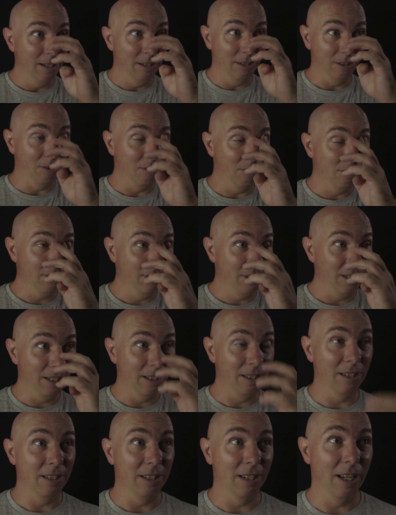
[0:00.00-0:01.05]
the
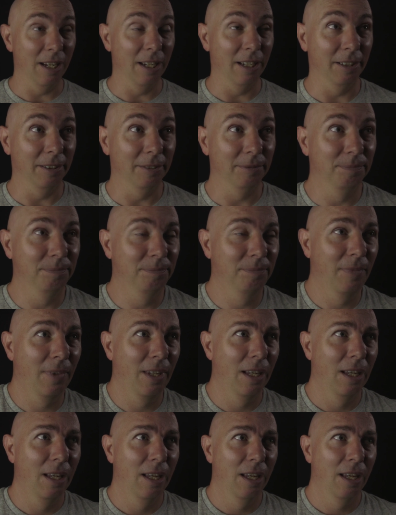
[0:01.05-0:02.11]
content is getting,
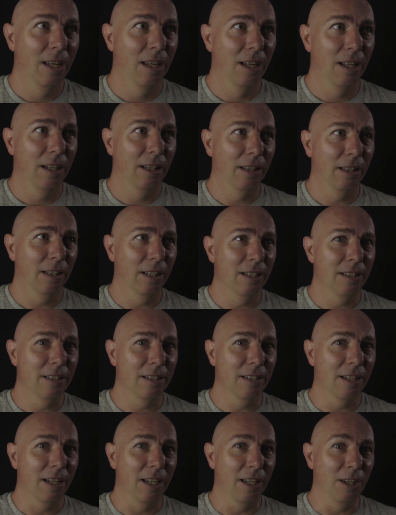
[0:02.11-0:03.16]
let's
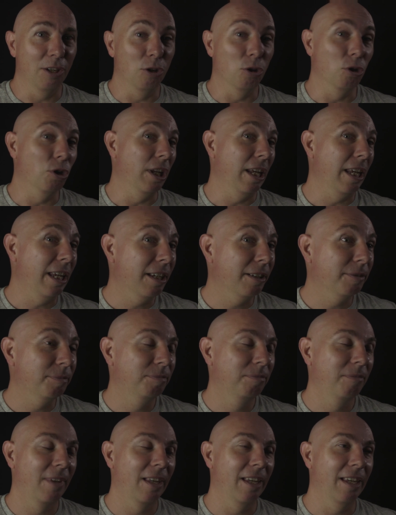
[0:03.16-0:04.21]
say, unique
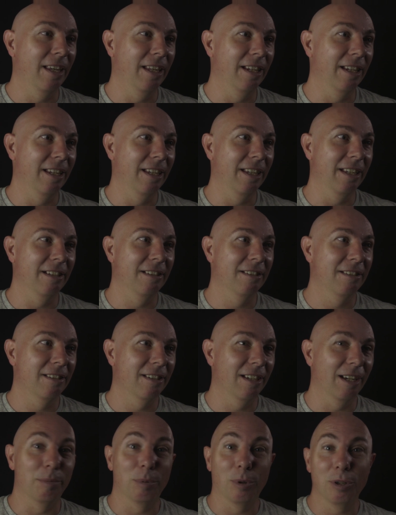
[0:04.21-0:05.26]
in its
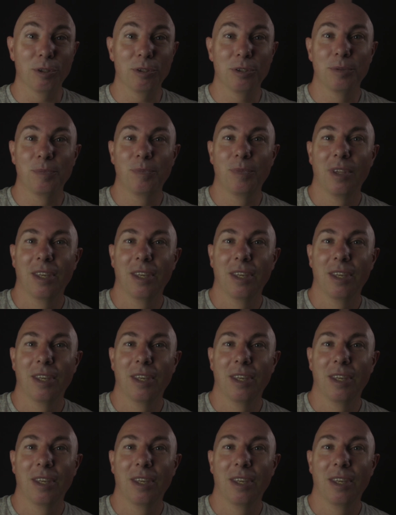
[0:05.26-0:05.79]
approach,